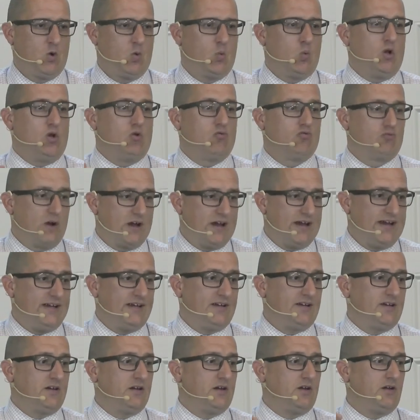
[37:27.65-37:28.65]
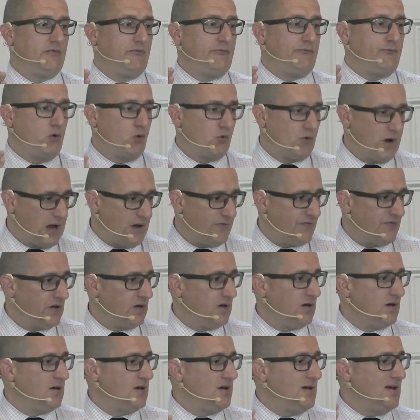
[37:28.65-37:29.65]
will reign
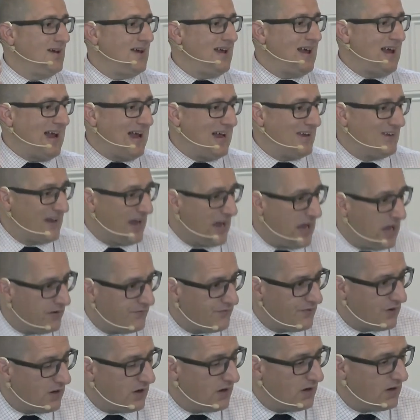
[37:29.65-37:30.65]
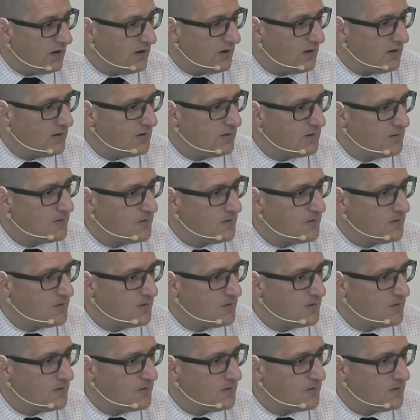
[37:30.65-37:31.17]
forever and ever."